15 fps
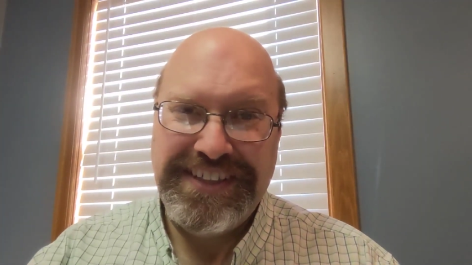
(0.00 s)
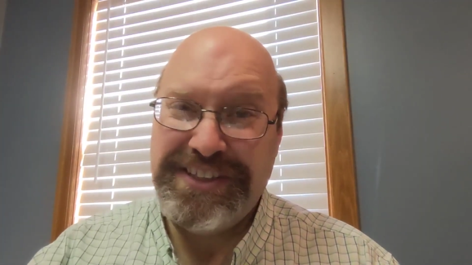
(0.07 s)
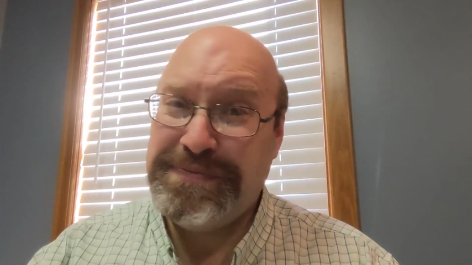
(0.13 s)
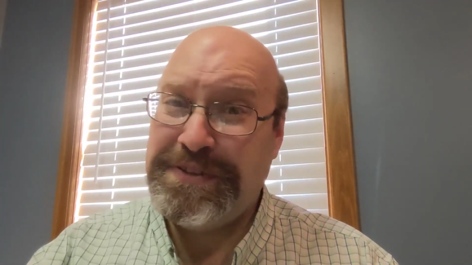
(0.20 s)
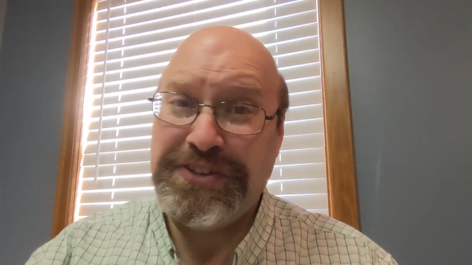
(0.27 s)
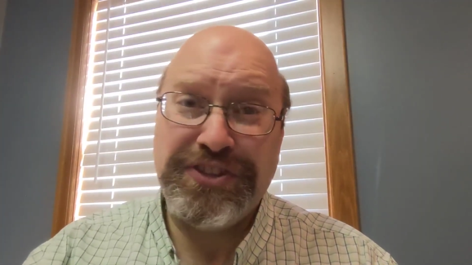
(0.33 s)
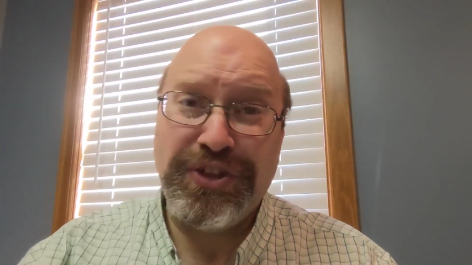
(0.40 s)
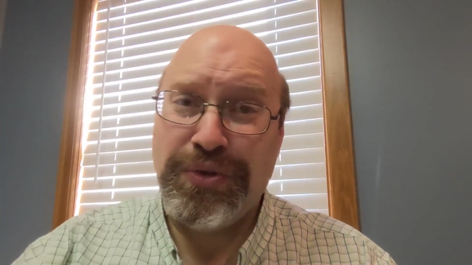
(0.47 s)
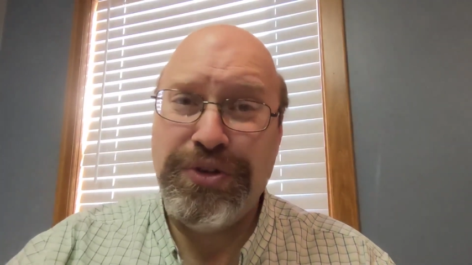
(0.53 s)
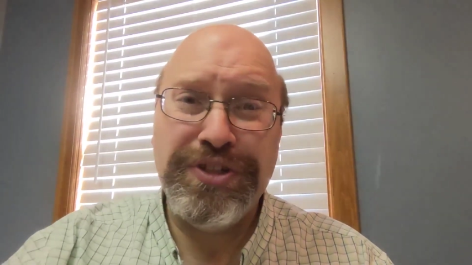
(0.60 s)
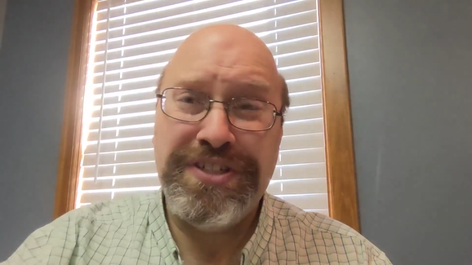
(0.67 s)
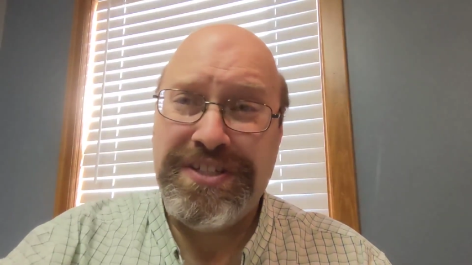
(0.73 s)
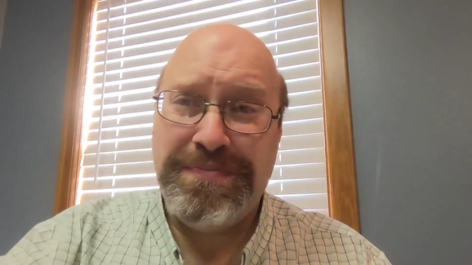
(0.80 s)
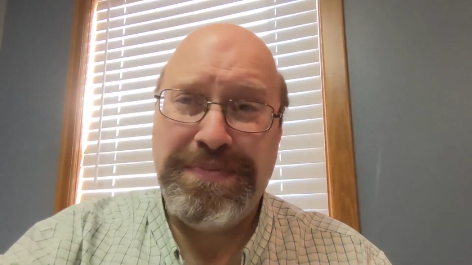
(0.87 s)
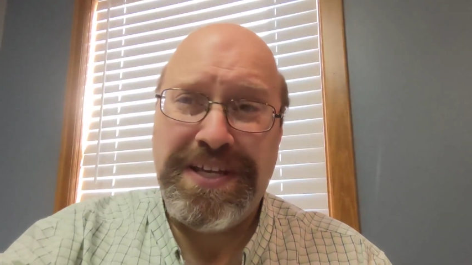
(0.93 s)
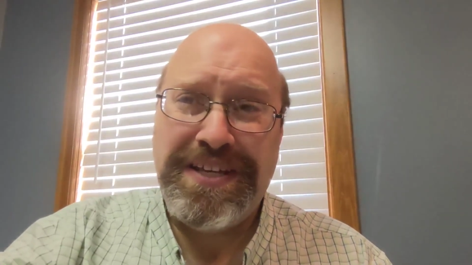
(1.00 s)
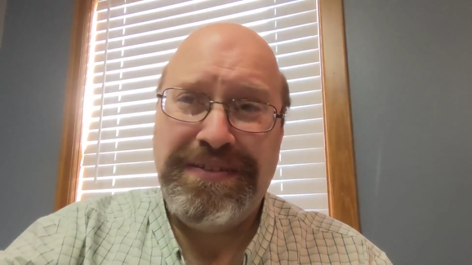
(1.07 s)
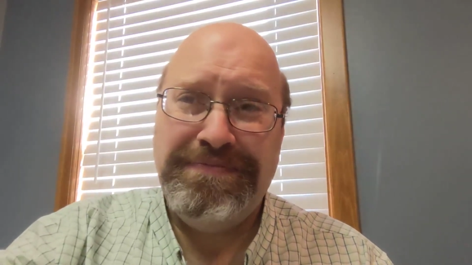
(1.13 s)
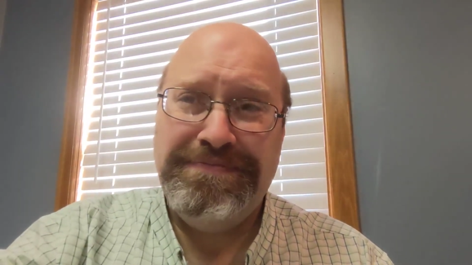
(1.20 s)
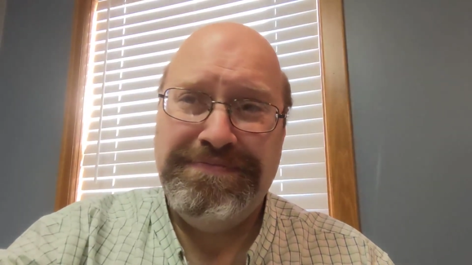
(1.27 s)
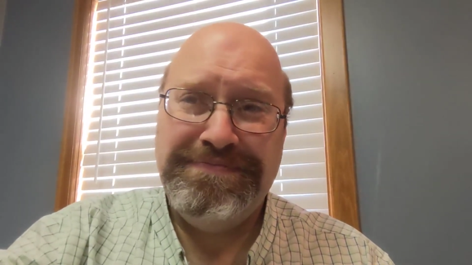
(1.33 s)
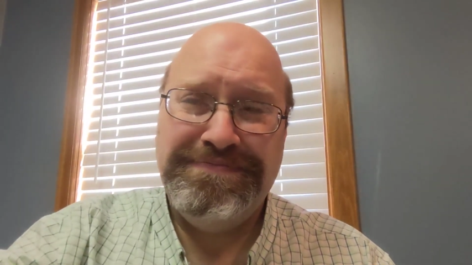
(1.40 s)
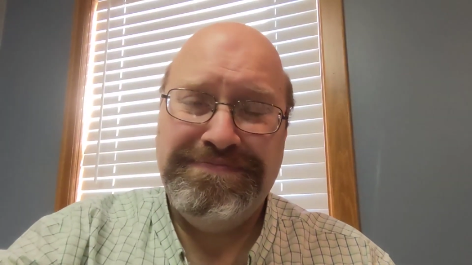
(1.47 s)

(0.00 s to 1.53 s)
He's been so good to me.